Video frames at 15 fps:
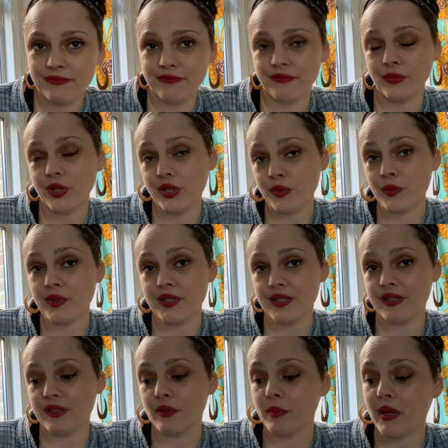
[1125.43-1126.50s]
which was
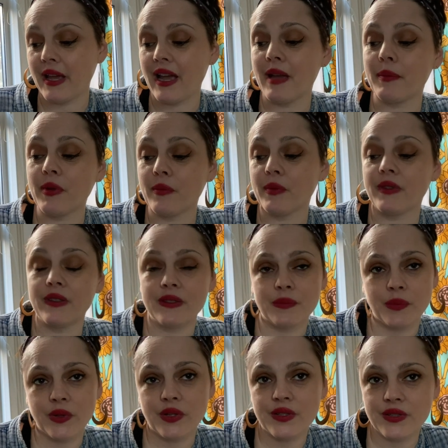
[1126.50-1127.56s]
to be happy with this
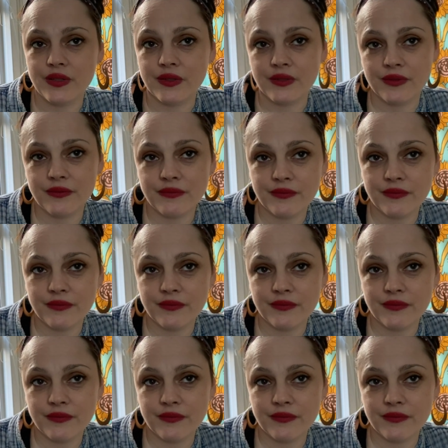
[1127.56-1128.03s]
person.